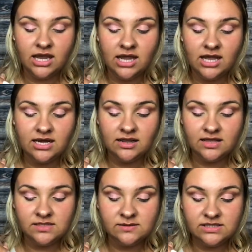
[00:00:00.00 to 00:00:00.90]
and
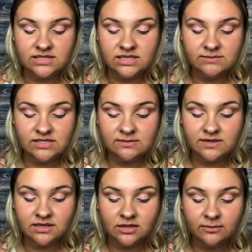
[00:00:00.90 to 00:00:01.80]
this one seems to be
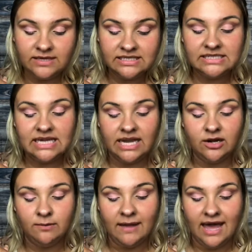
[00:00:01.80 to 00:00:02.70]
a little bit
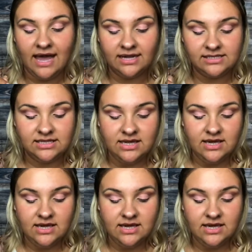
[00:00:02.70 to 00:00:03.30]
tighter packed